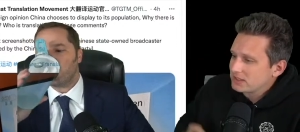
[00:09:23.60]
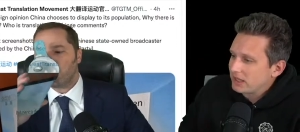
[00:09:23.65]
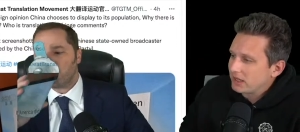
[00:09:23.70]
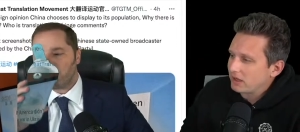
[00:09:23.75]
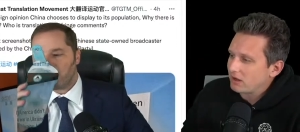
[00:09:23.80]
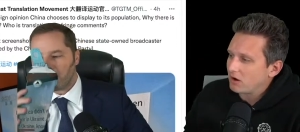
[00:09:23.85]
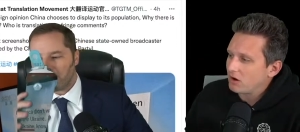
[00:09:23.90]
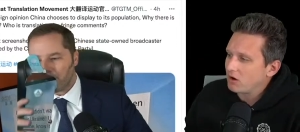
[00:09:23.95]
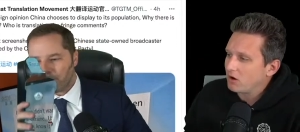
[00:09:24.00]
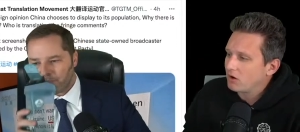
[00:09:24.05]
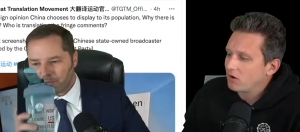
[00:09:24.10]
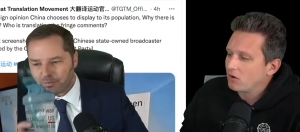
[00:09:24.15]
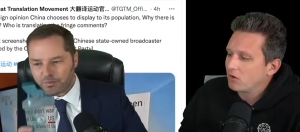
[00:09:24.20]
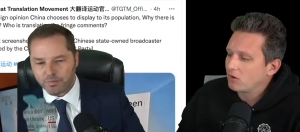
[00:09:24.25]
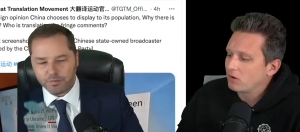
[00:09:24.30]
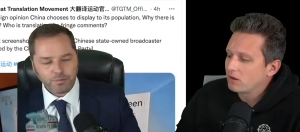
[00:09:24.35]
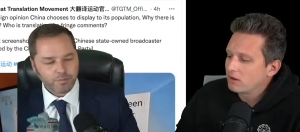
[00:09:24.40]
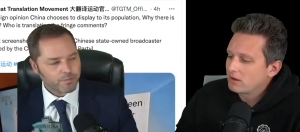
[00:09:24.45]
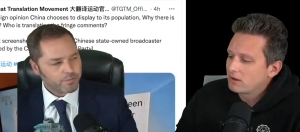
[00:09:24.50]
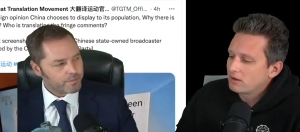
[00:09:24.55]
Speaker 1: like,
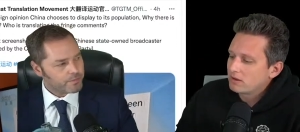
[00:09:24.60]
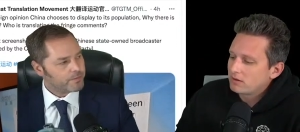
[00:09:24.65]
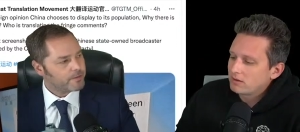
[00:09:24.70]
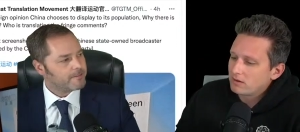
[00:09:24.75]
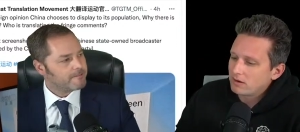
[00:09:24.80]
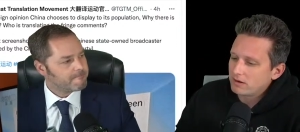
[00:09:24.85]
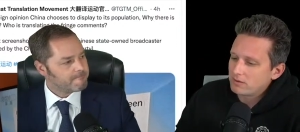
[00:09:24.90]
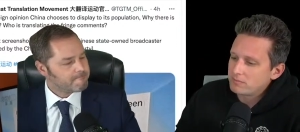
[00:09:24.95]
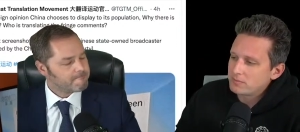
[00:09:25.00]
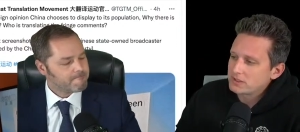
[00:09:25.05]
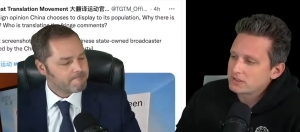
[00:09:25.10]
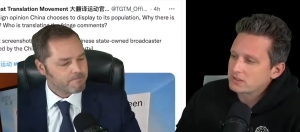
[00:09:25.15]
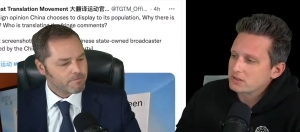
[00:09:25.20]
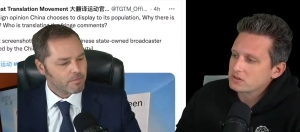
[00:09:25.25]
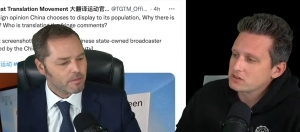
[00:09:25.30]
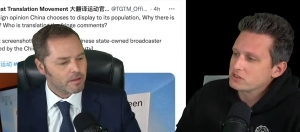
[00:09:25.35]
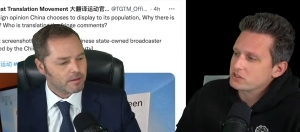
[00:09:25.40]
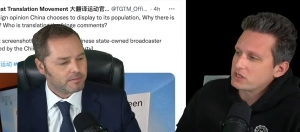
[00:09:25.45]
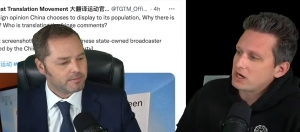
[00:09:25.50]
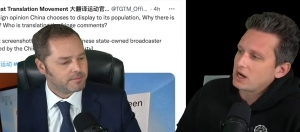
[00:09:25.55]
oh, uh,
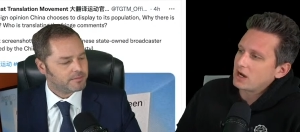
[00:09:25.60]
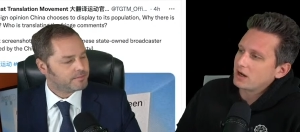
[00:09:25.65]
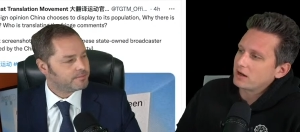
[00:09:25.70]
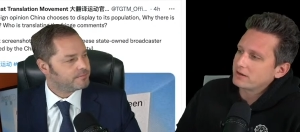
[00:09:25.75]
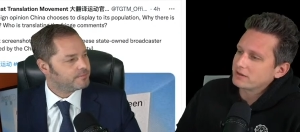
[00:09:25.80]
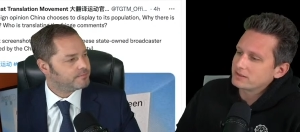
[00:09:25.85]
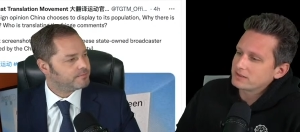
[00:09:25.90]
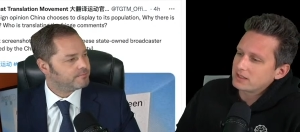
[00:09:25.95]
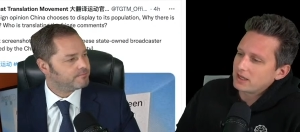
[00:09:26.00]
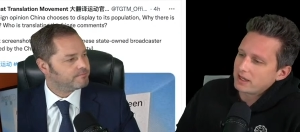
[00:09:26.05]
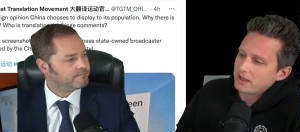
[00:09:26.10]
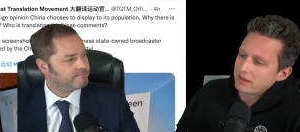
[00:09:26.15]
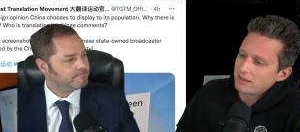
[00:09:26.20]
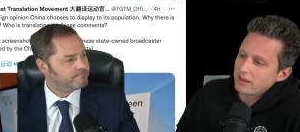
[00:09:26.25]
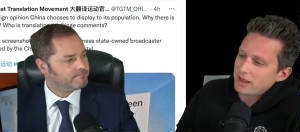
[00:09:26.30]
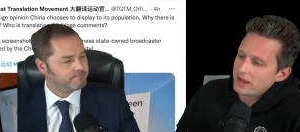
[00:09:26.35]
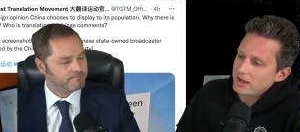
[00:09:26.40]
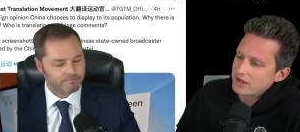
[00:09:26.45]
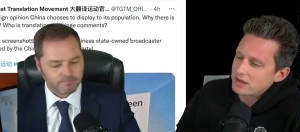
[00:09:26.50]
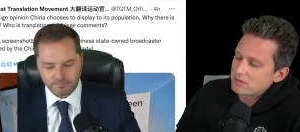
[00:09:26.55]
Mr. Zhang said
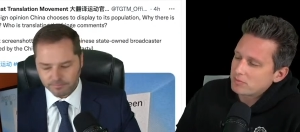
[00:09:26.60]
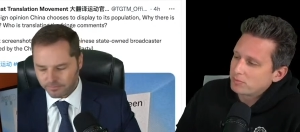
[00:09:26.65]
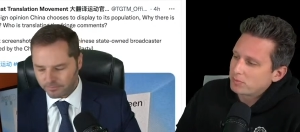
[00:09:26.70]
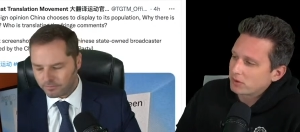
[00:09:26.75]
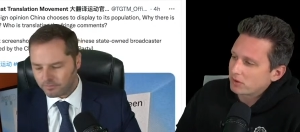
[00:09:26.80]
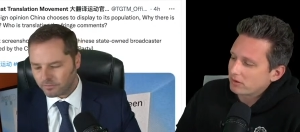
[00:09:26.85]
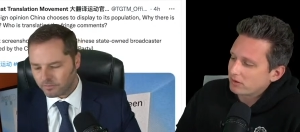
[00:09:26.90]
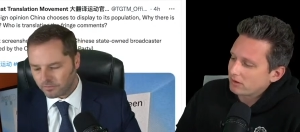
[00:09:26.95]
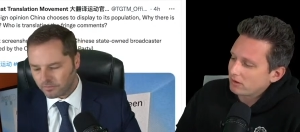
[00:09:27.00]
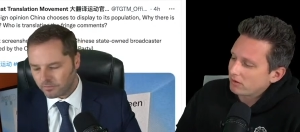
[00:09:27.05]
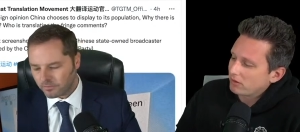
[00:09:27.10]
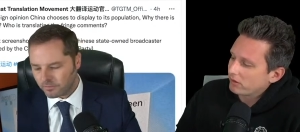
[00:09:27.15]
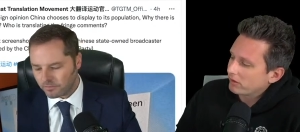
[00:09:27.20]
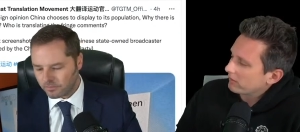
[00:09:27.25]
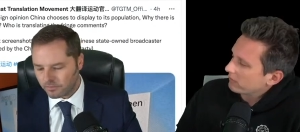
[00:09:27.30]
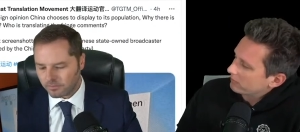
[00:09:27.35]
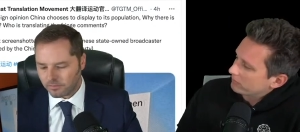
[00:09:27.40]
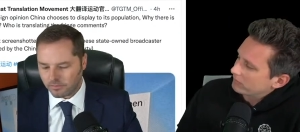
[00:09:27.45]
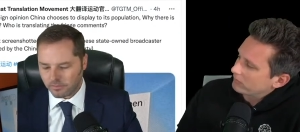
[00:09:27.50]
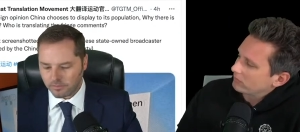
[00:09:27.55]
like burn all
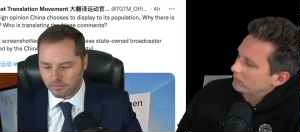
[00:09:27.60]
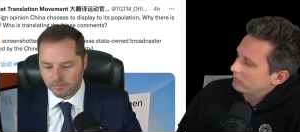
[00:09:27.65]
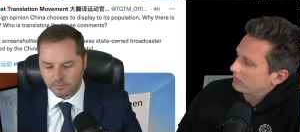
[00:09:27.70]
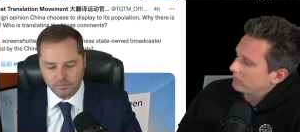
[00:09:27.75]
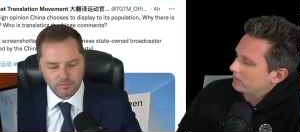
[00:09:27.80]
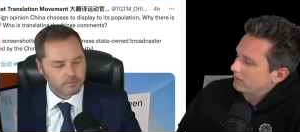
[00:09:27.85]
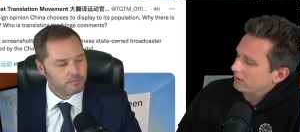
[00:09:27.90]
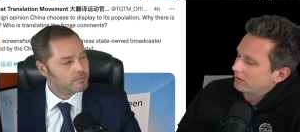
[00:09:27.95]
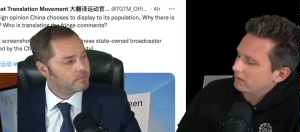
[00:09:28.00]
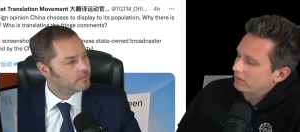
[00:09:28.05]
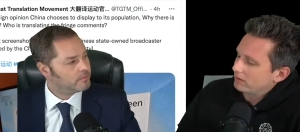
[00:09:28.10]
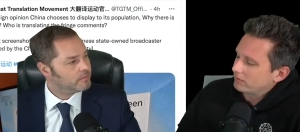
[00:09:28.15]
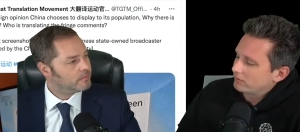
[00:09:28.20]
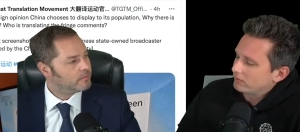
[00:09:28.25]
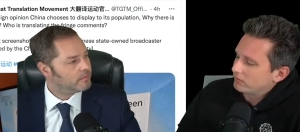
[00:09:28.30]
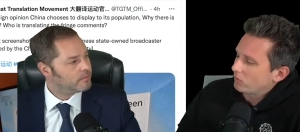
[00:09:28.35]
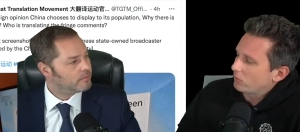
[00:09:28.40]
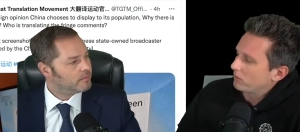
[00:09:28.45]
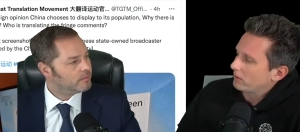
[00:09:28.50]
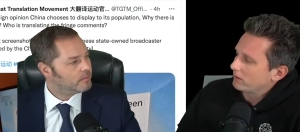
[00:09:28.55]
the the
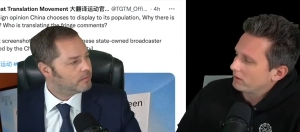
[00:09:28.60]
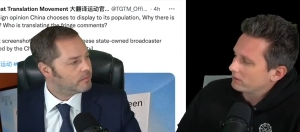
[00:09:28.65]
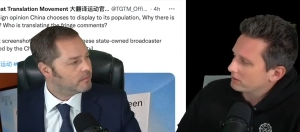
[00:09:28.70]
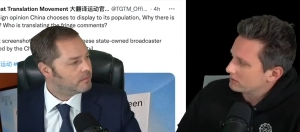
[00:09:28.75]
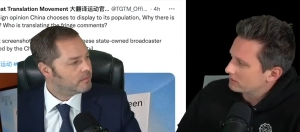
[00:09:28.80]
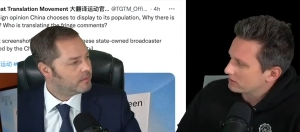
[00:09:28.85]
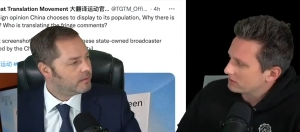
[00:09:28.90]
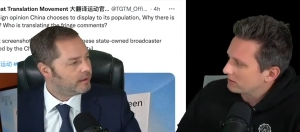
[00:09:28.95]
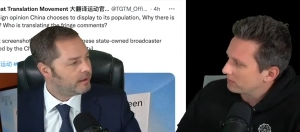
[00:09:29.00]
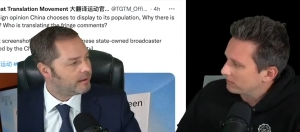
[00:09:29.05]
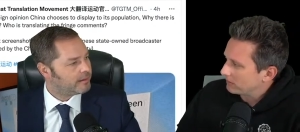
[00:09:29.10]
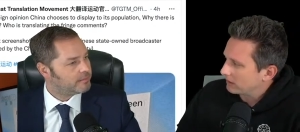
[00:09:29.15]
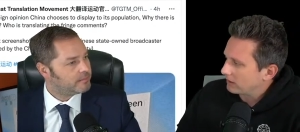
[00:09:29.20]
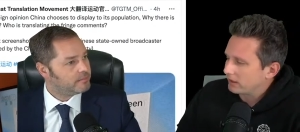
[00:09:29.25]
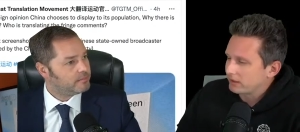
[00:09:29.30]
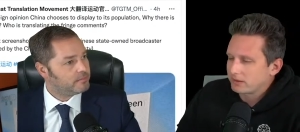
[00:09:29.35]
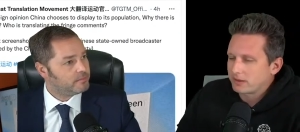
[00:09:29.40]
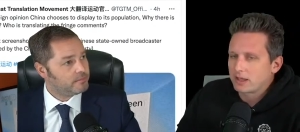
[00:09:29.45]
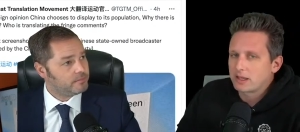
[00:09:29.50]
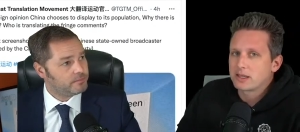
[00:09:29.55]
foreigners or something yeah.
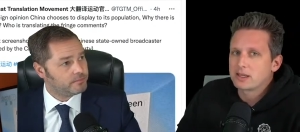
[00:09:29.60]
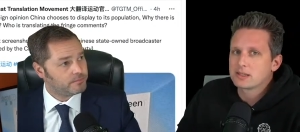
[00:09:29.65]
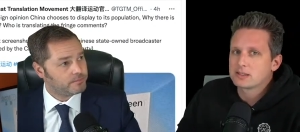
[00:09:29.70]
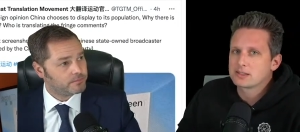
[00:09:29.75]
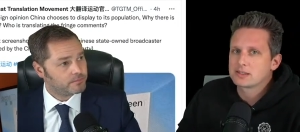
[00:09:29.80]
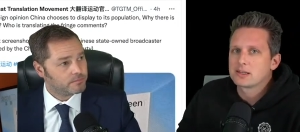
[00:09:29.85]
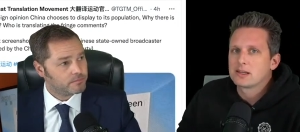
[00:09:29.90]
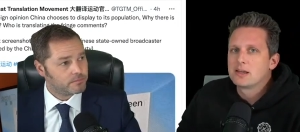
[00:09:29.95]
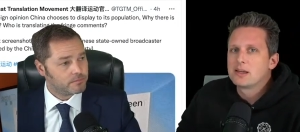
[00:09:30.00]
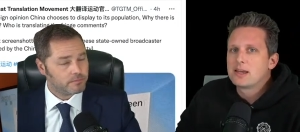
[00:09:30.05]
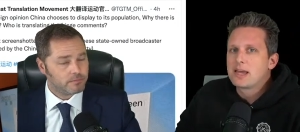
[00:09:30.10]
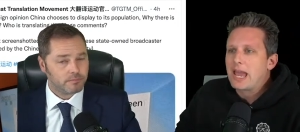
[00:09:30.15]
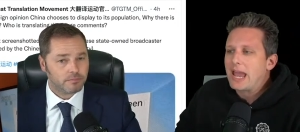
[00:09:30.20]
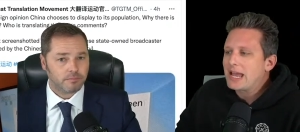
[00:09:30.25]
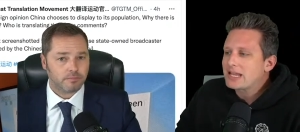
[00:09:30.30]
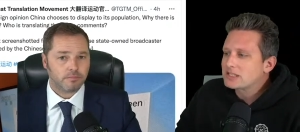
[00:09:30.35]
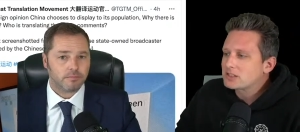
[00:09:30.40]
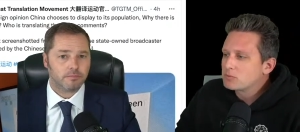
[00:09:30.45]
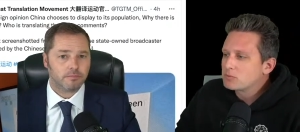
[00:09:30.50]
like that. Mm-hmm. It's it's